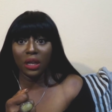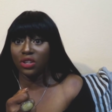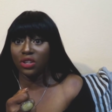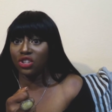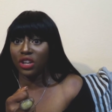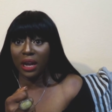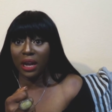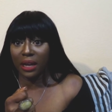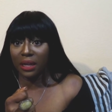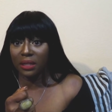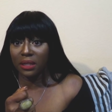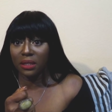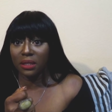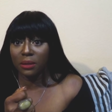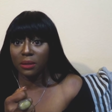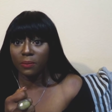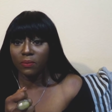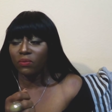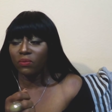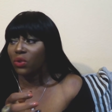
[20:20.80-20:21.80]
it
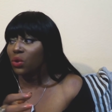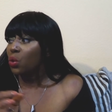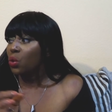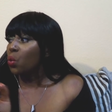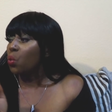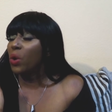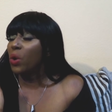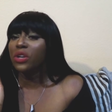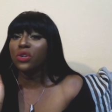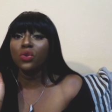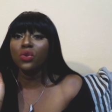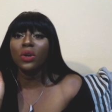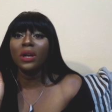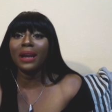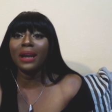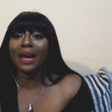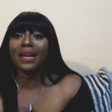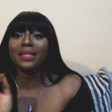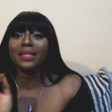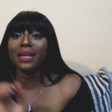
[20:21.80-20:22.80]
shines. When you
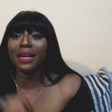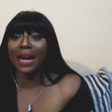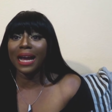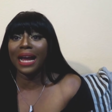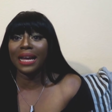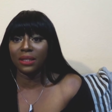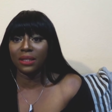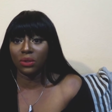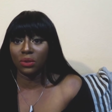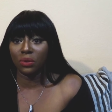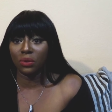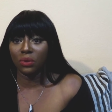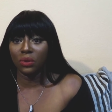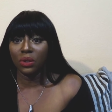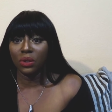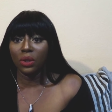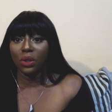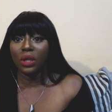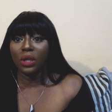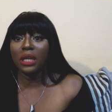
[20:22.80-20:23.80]
light a candle
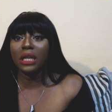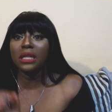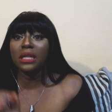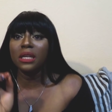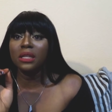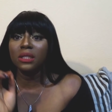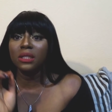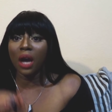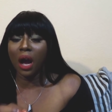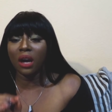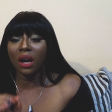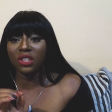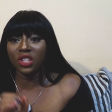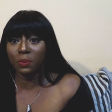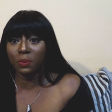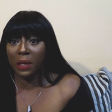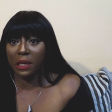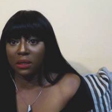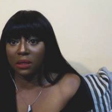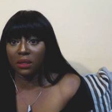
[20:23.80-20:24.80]
in a dark
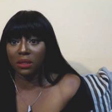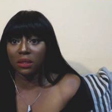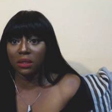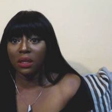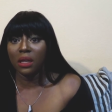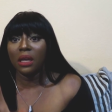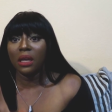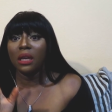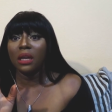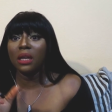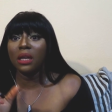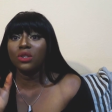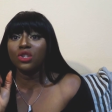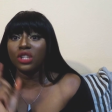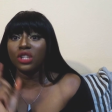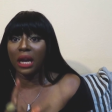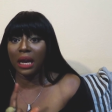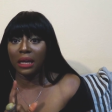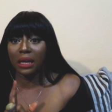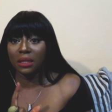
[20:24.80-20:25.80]
space, it
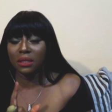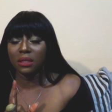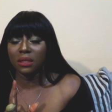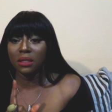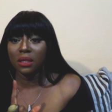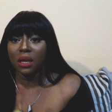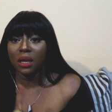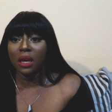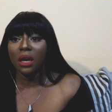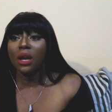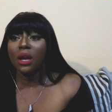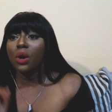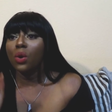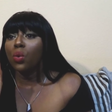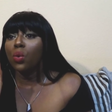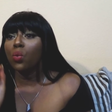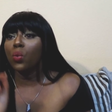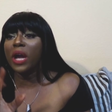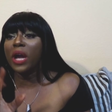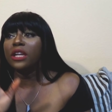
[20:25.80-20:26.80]
shines.
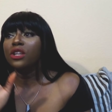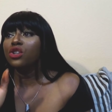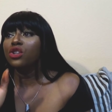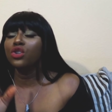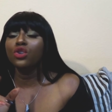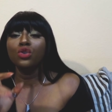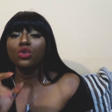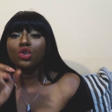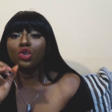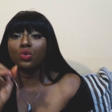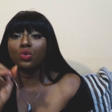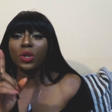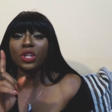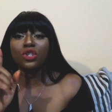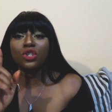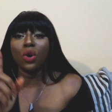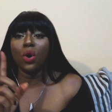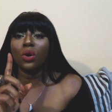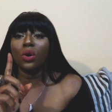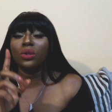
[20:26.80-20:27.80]
When you
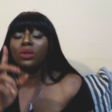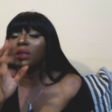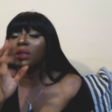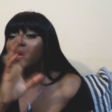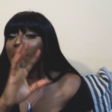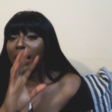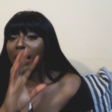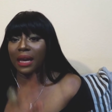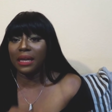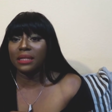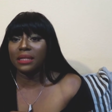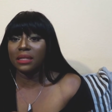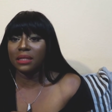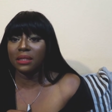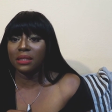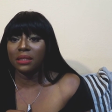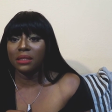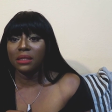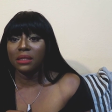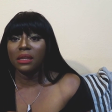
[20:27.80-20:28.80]
switch on the
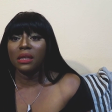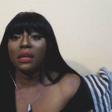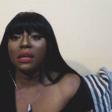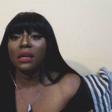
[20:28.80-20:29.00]
lights